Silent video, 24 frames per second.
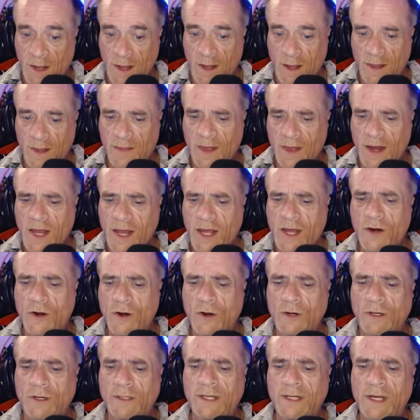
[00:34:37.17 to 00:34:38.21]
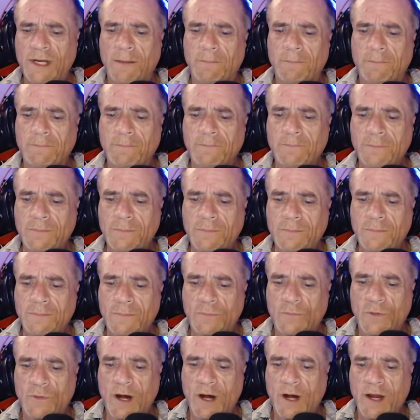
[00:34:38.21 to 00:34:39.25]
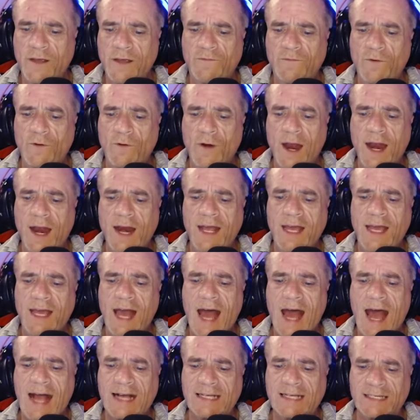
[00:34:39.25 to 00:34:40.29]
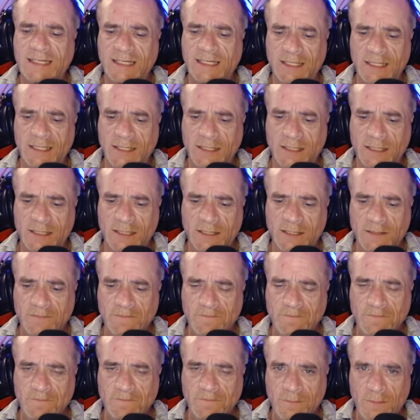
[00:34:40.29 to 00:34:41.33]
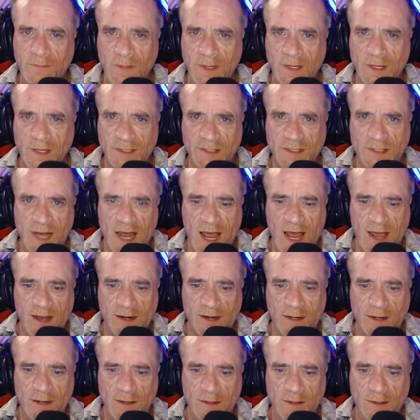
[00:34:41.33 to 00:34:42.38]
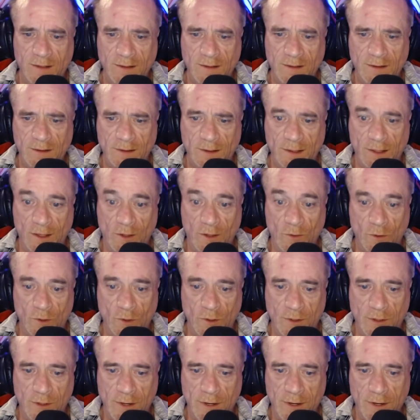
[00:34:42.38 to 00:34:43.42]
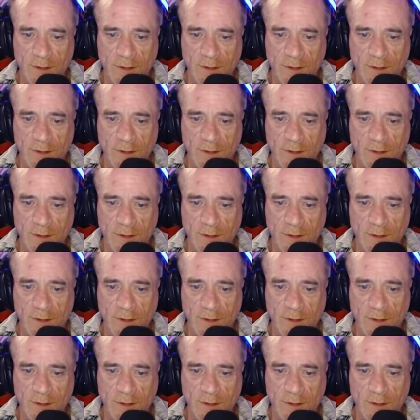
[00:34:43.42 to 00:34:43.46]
Then he curled up, ready for any accident, his head lowered.